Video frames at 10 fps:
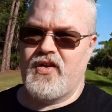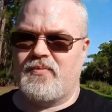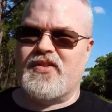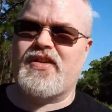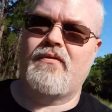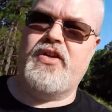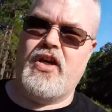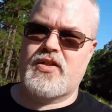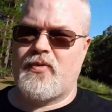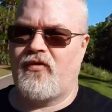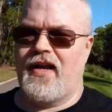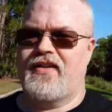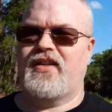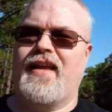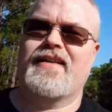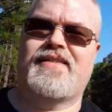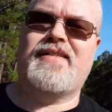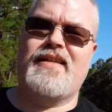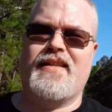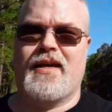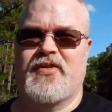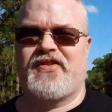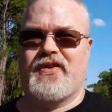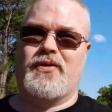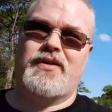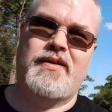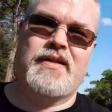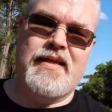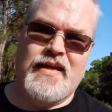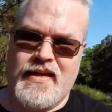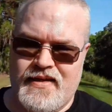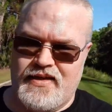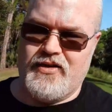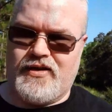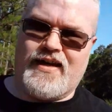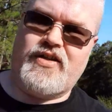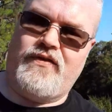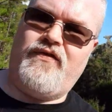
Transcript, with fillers: took me several years before I actually got to see the episode, you know, actually